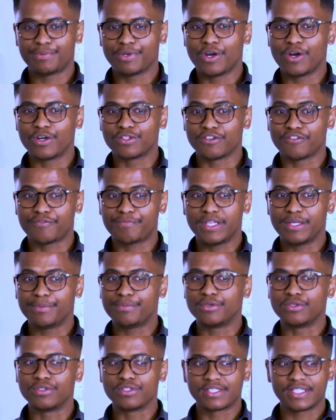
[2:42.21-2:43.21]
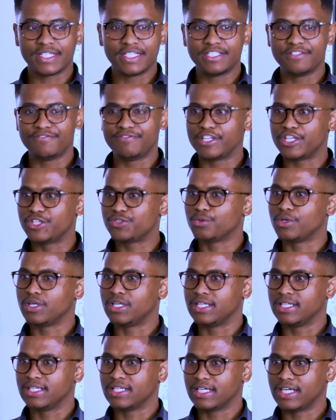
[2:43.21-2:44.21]
because of people's
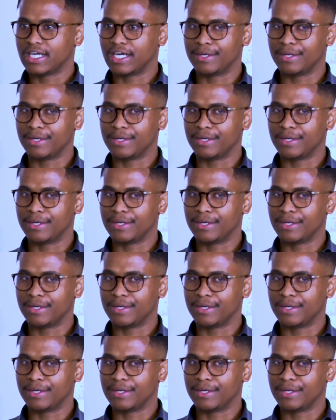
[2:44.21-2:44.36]
individual